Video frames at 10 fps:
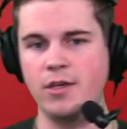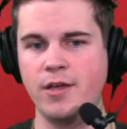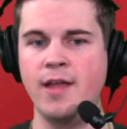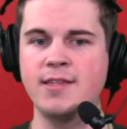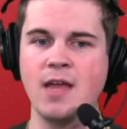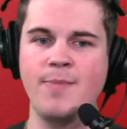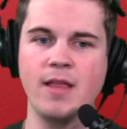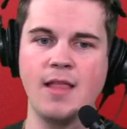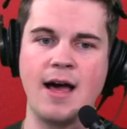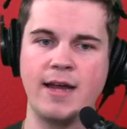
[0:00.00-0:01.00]
It'd be a
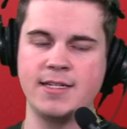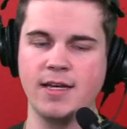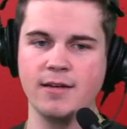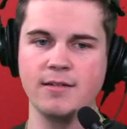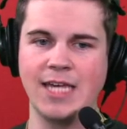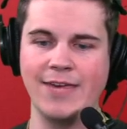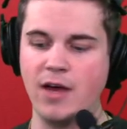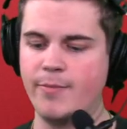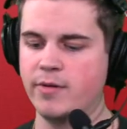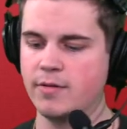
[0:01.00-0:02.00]
lot to give up.